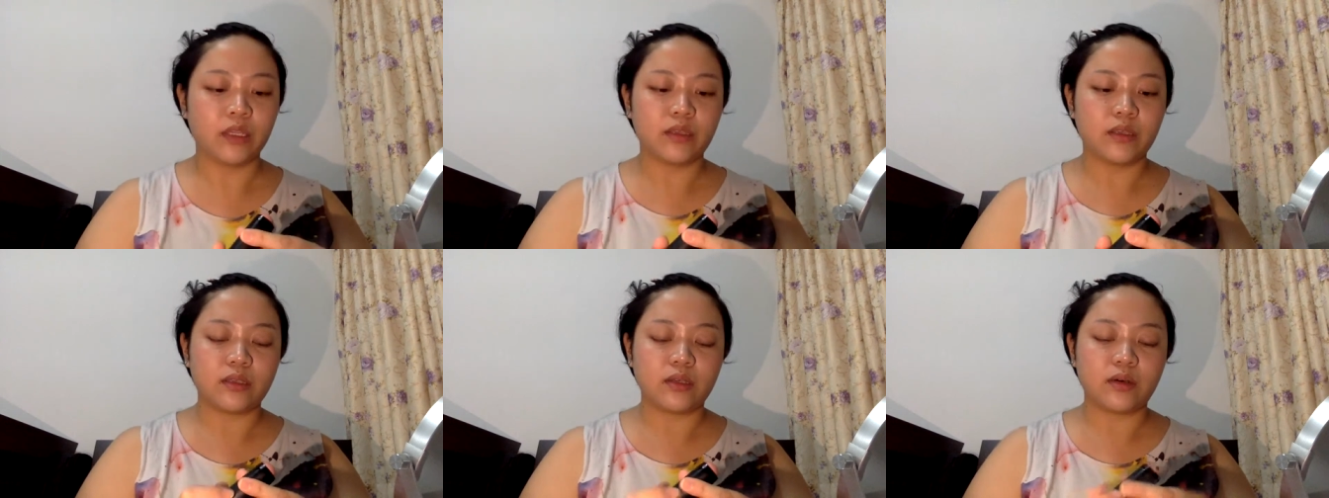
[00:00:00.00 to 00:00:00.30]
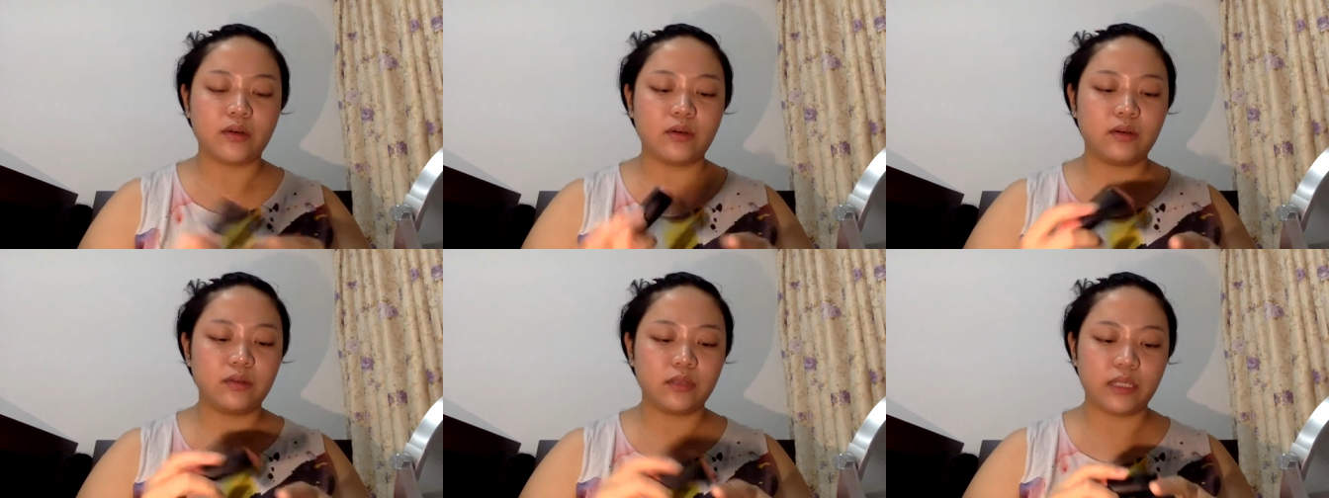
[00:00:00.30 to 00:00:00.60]

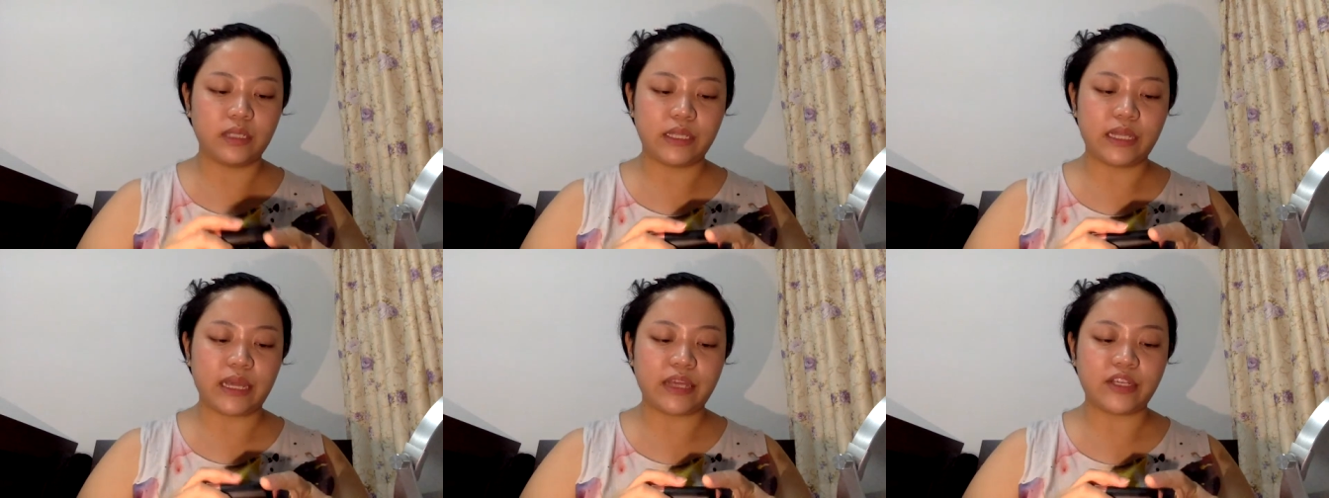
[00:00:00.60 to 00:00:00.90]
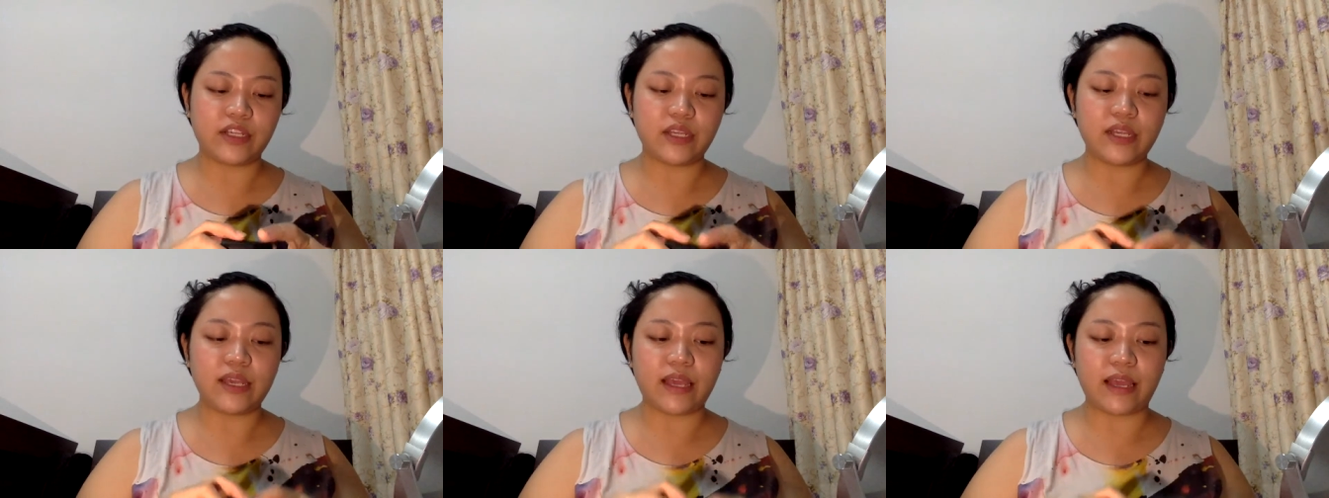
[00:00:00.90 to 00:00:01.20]
So it
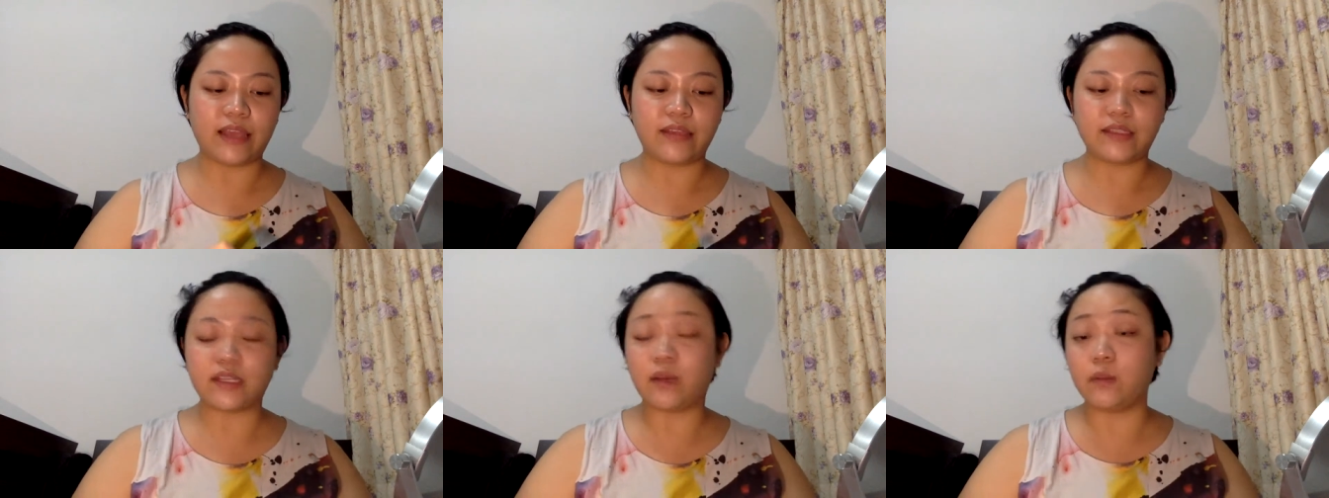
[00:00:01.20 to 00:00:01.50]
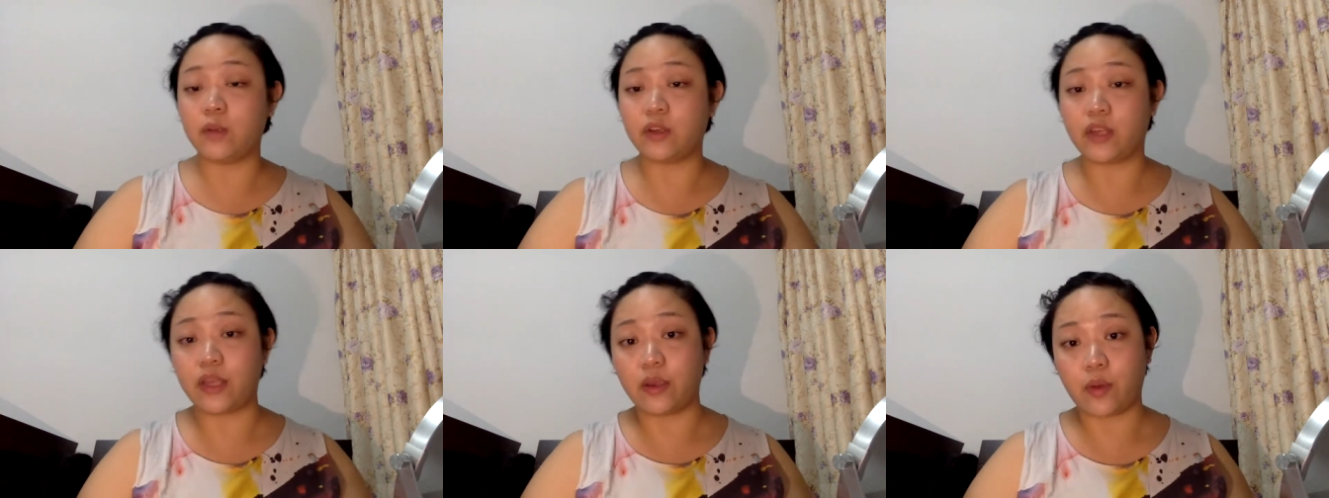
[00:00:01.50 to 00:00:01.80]
actually ends up
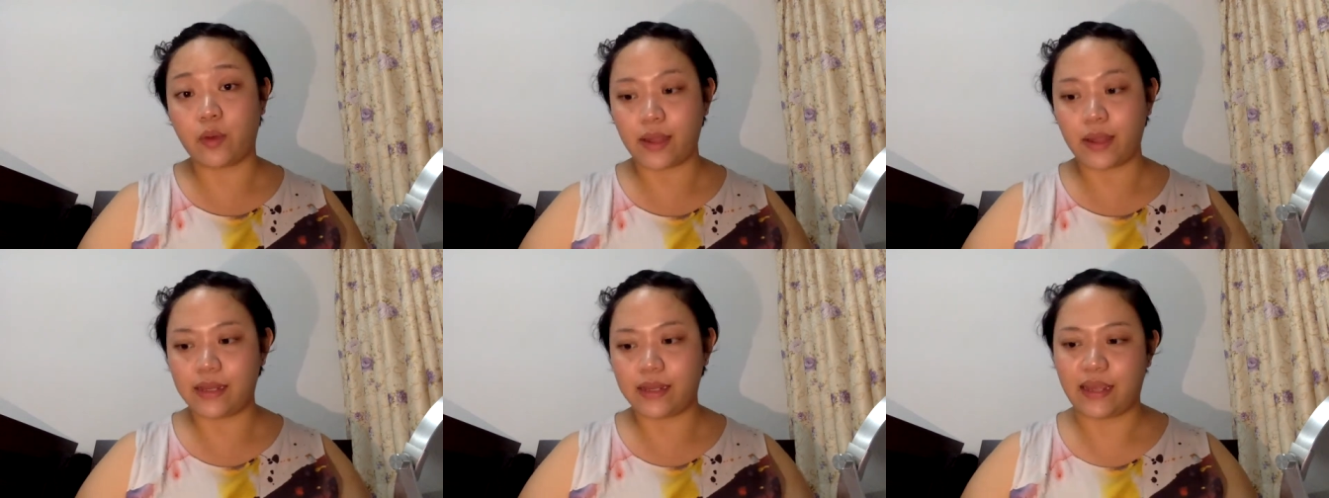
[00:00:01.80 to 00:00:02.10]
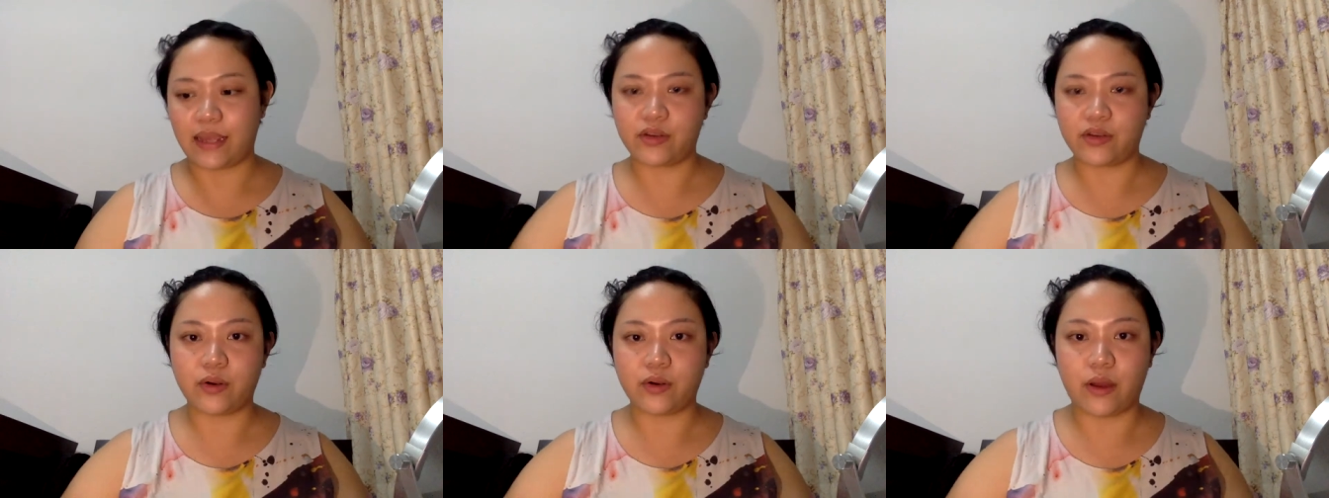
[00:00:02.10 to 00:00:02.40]
looking quite
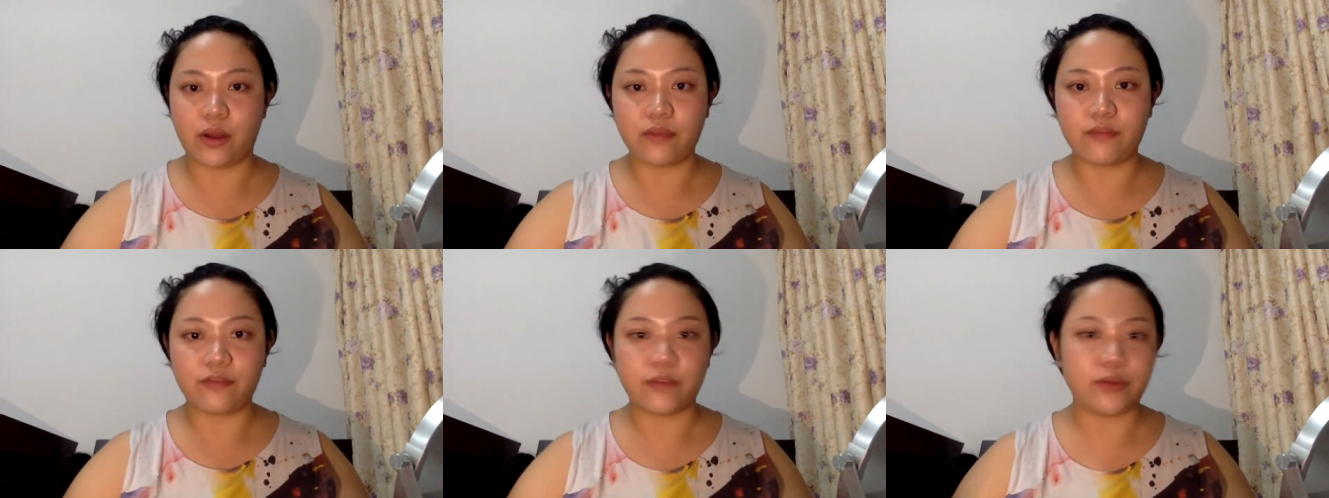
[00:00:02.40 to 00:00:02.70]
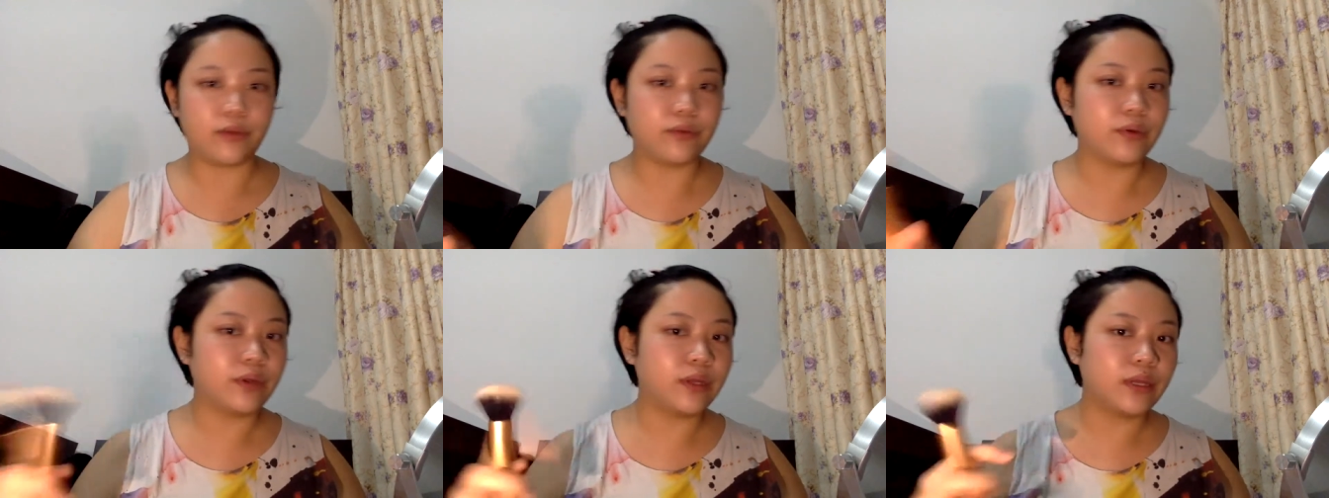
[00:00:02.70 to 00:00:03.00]
natural, I
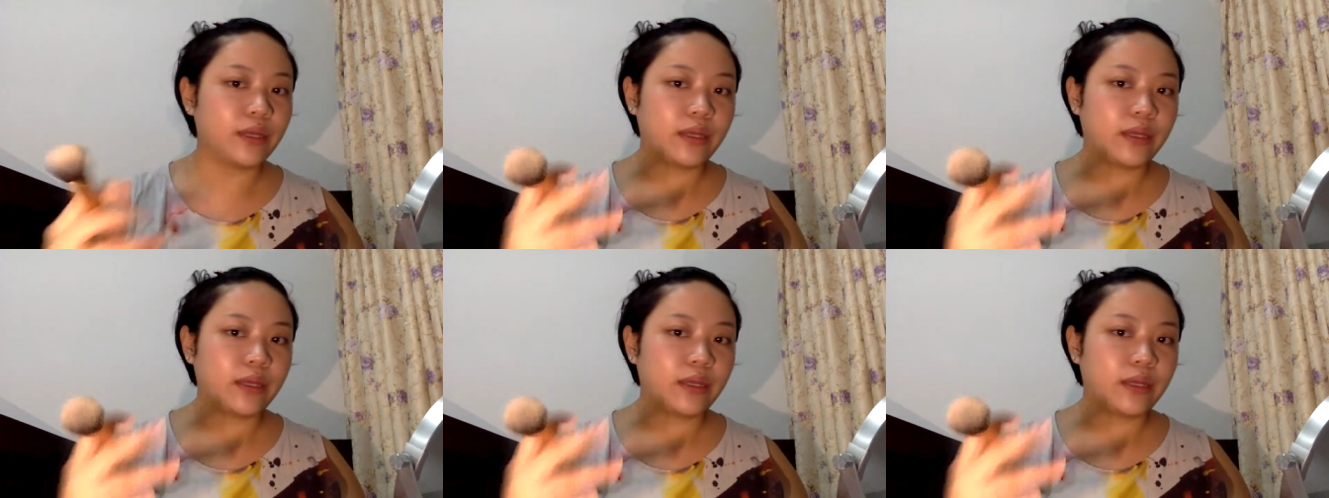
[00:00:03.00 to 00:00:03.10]
feel.